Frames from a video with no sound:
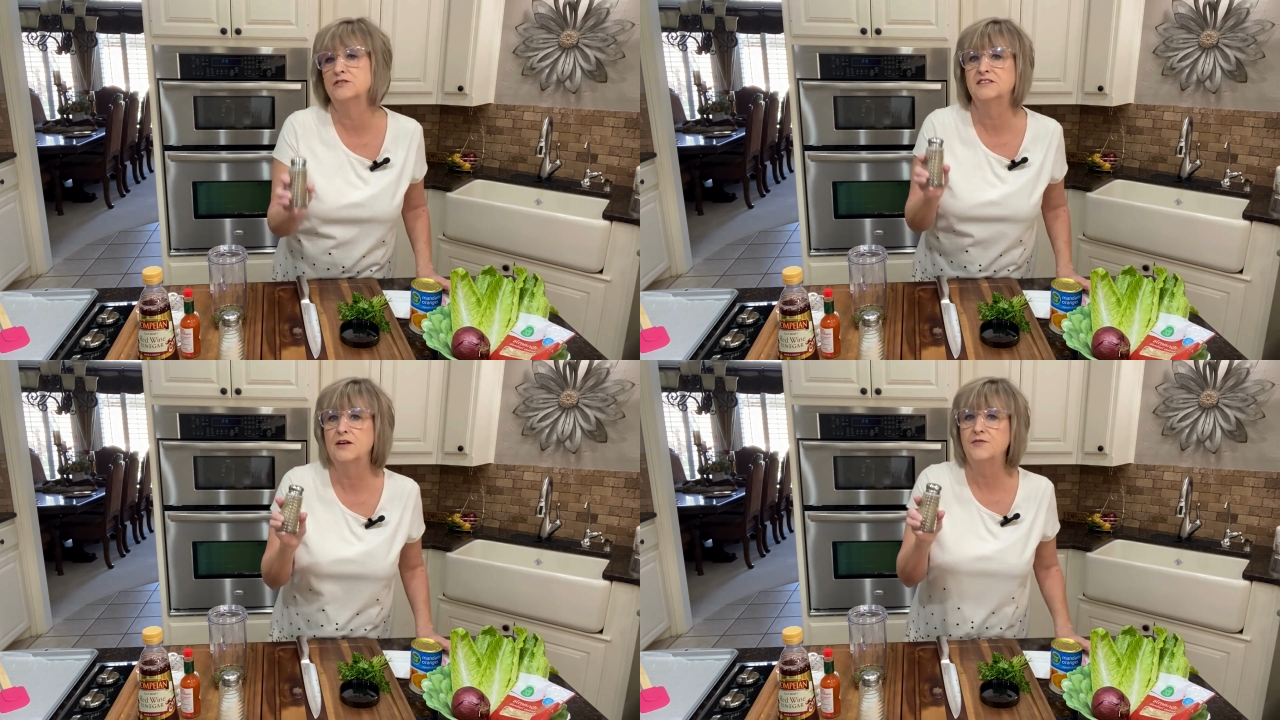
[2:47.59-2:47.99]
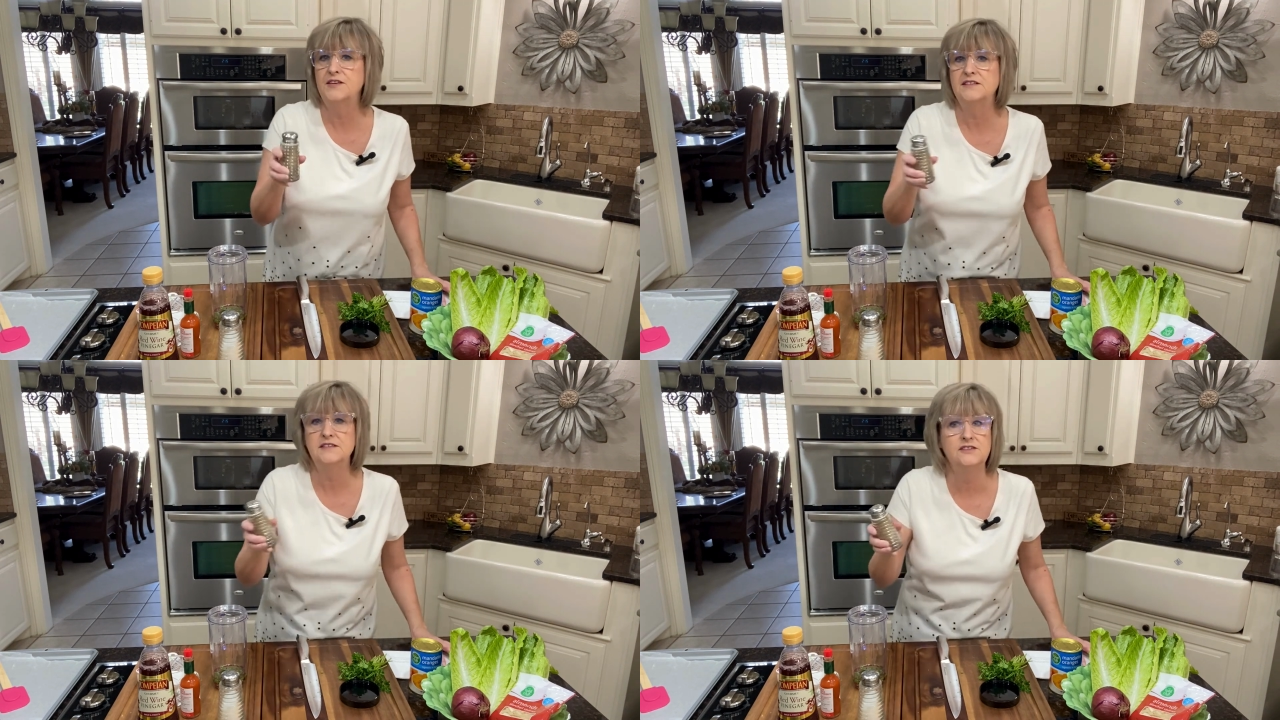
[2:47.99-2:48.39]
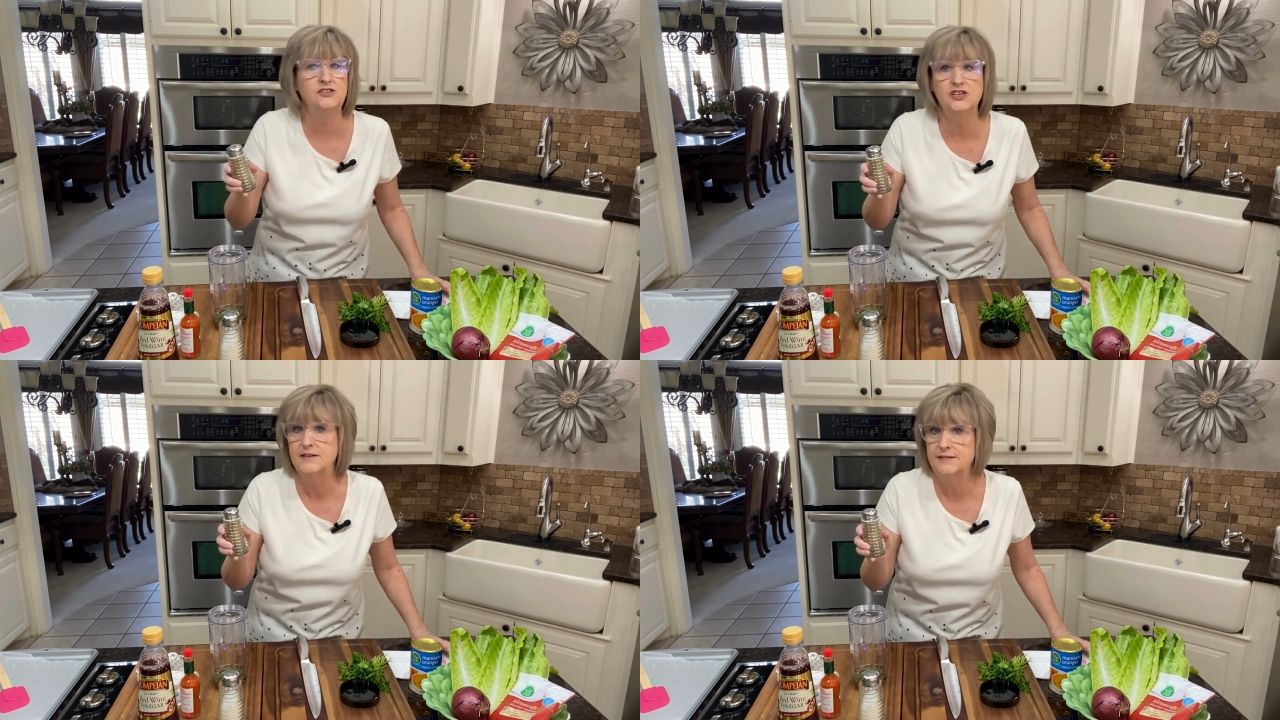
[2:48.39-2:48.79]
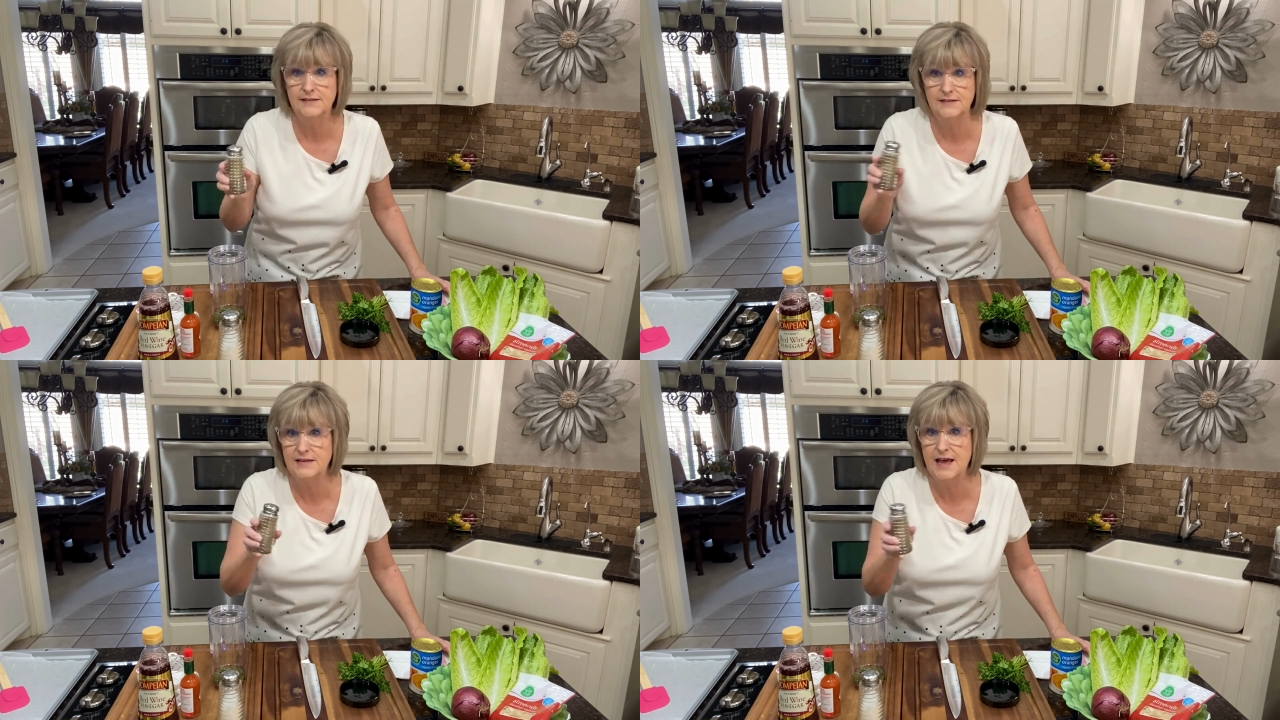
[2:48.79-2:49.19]
So this is just
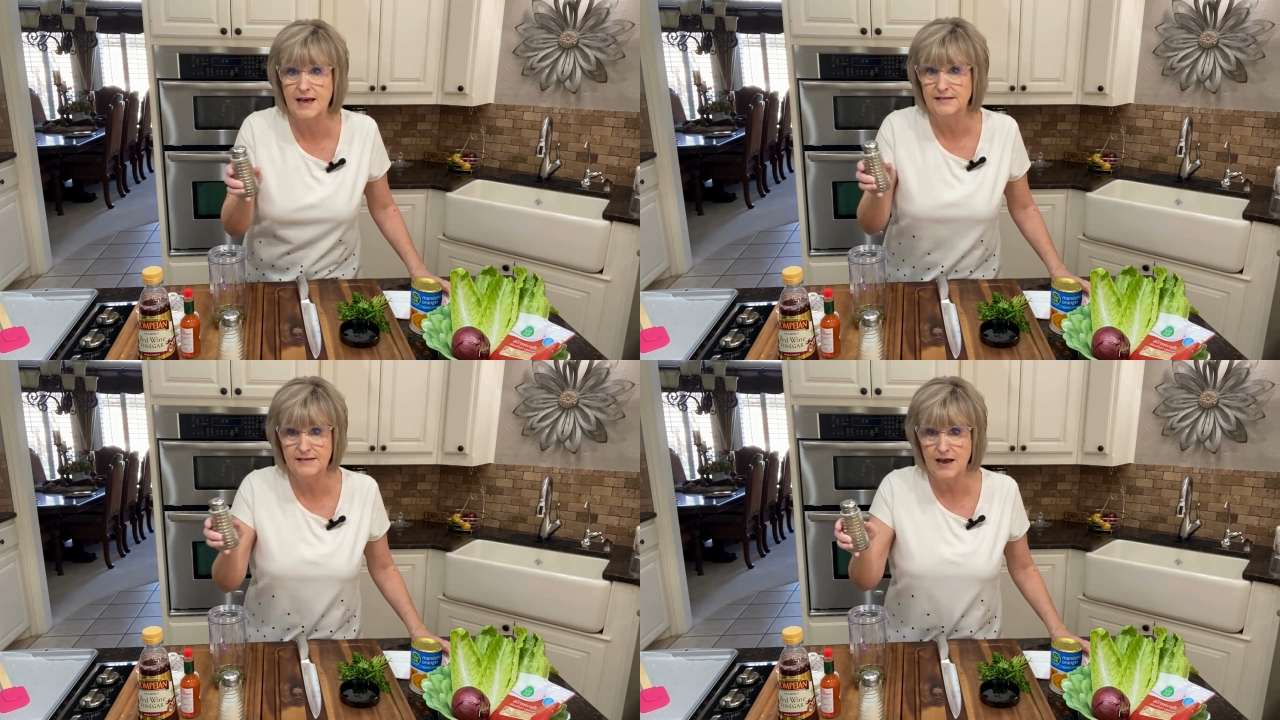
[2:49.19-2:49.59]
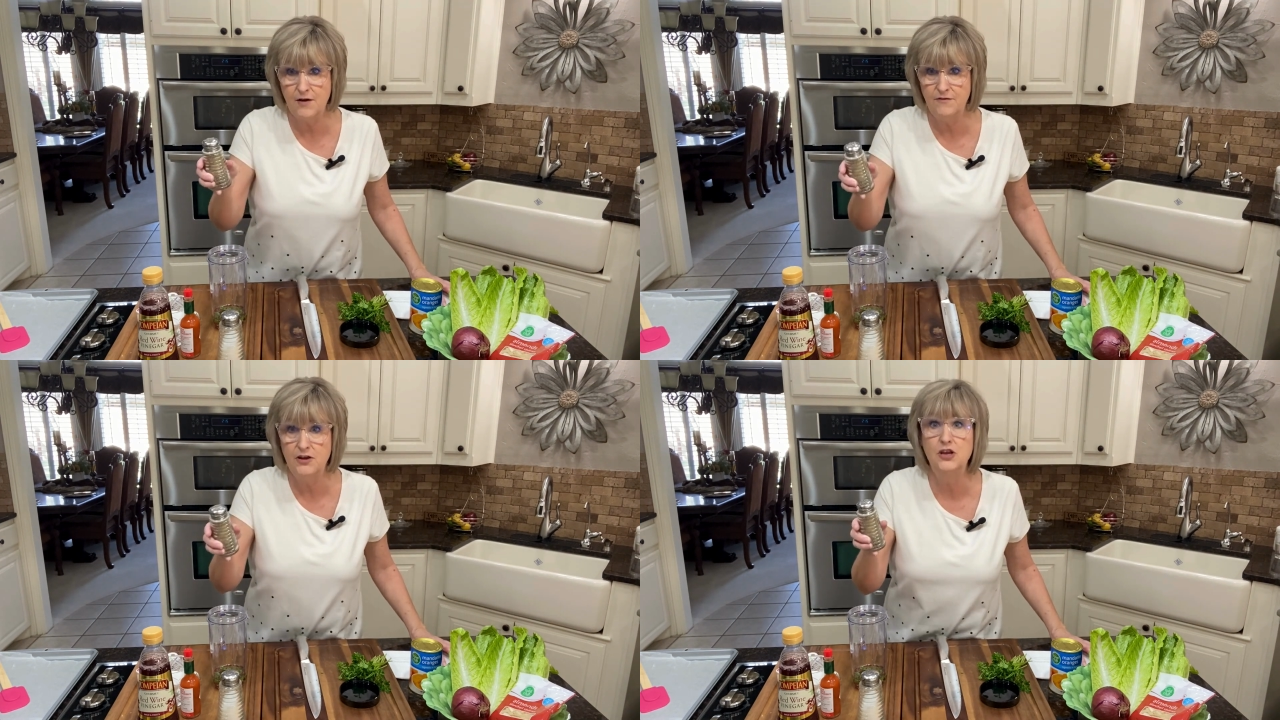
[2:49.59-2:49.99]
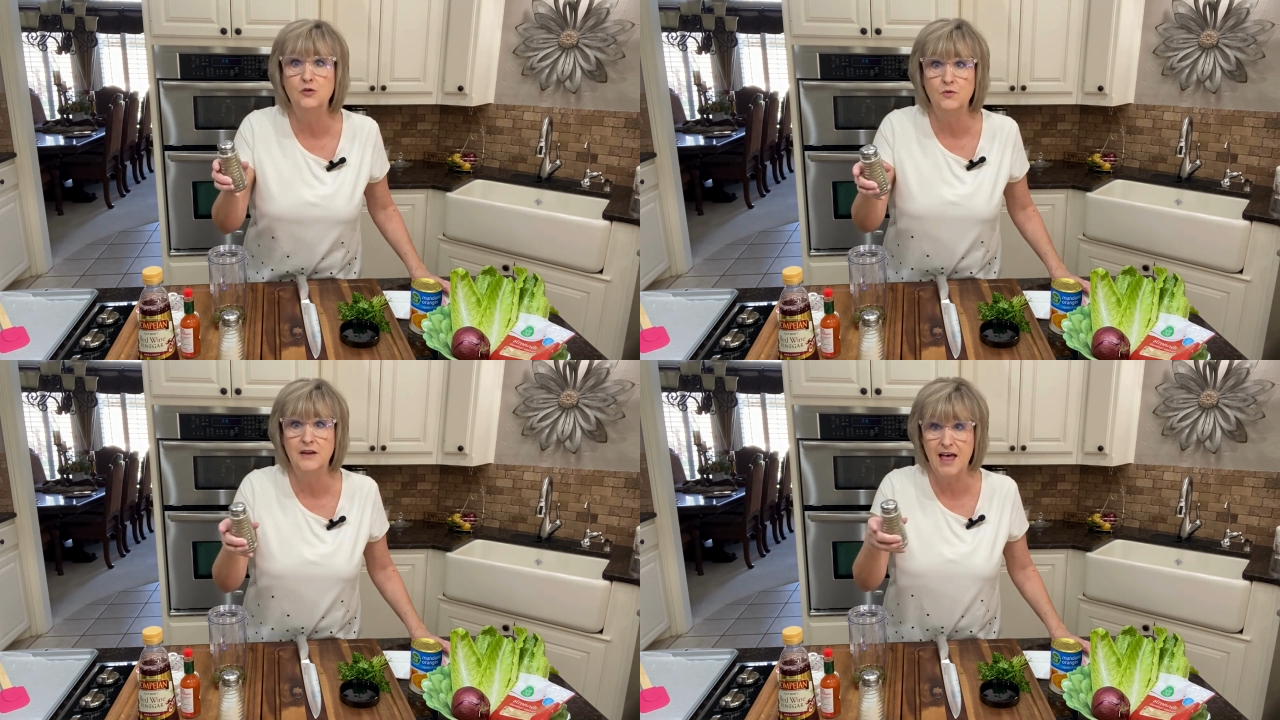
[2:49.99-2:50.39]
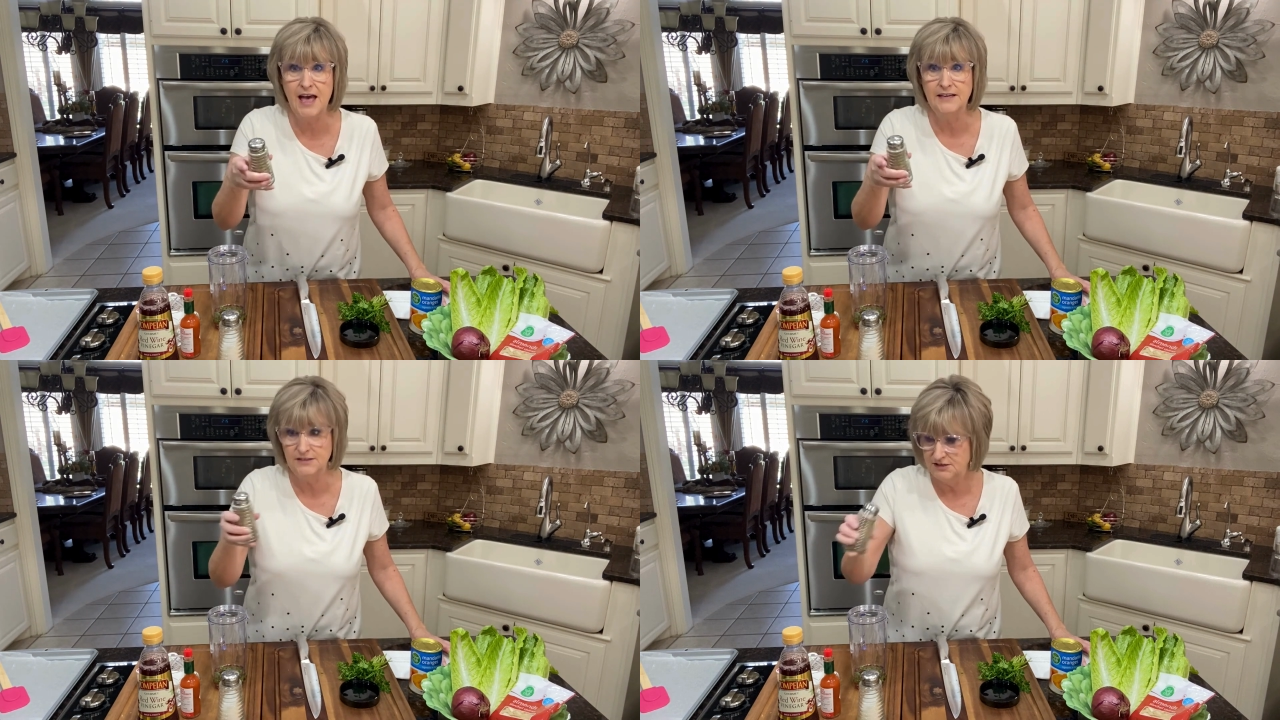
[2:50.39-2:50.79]
to taste, however you would
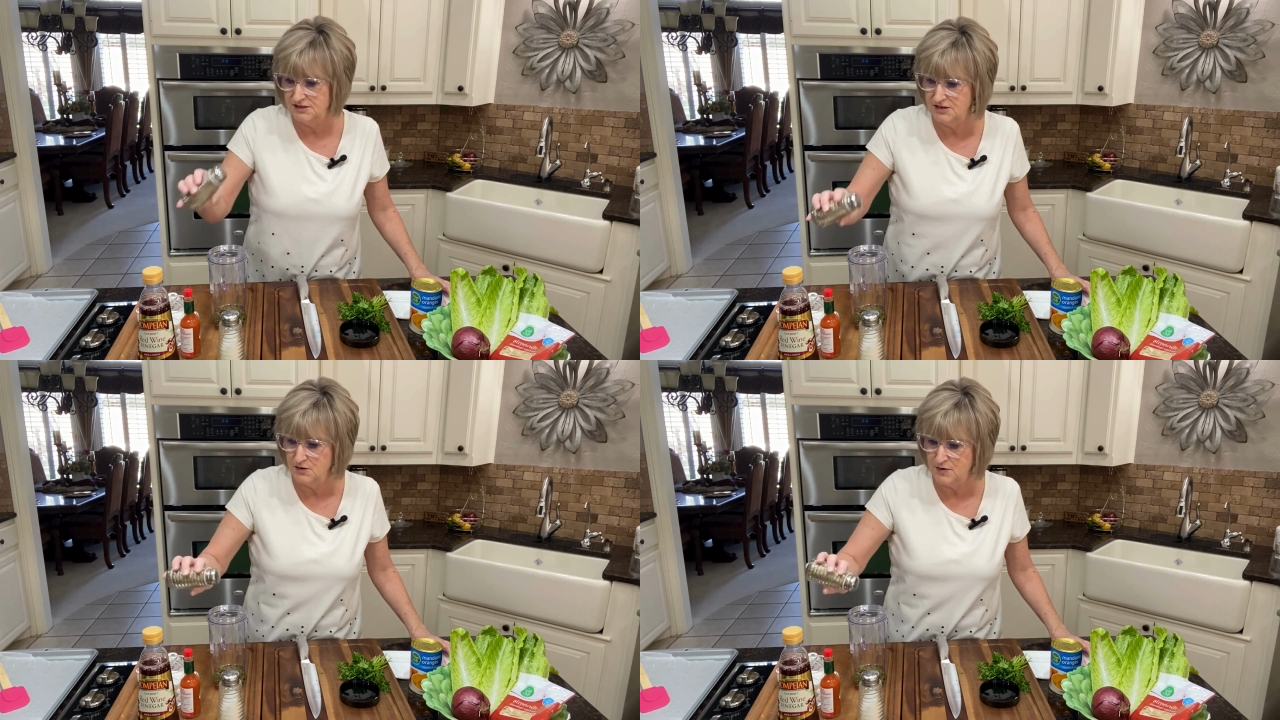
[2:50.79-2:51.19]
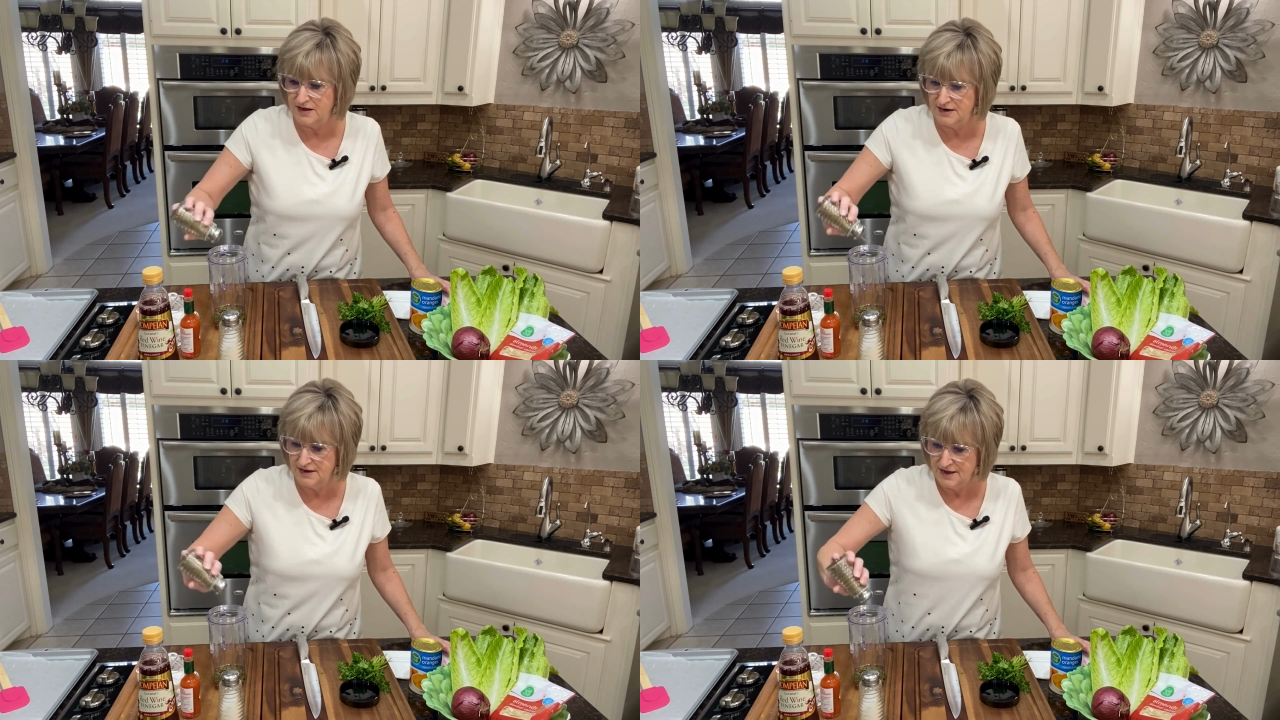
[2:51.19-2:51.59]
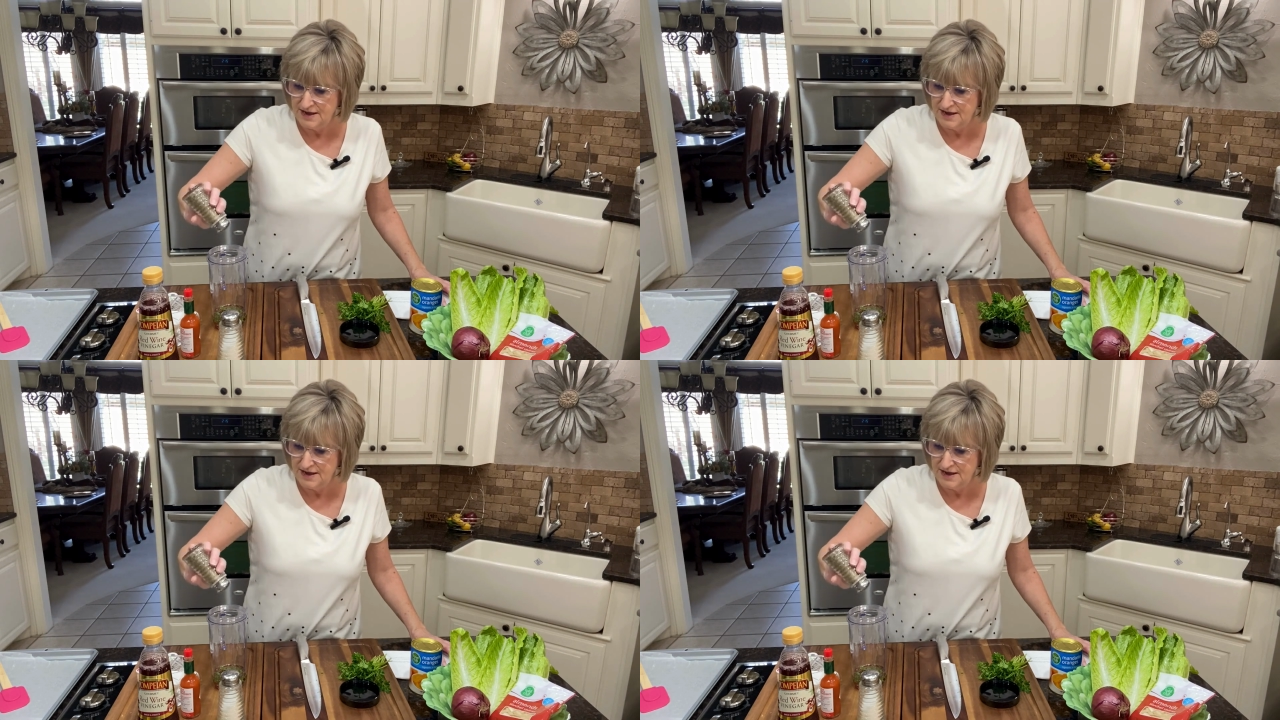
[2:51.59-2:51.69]
like to do it.